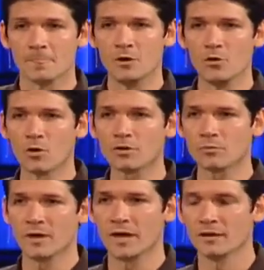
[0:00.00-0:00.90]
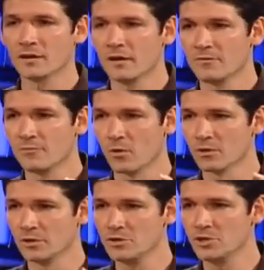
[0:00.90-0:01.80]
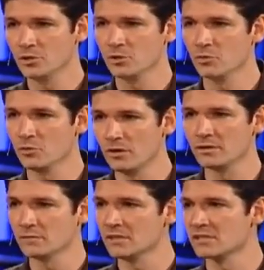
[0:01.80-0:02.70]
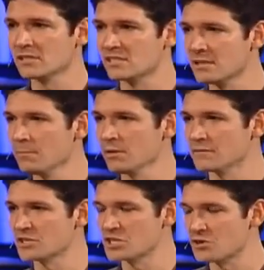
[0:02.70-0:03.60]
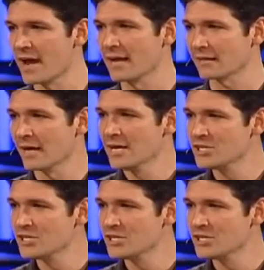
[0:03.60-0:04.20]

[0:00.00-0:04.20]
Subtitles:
The north wind for the Jew is a symbol of strength.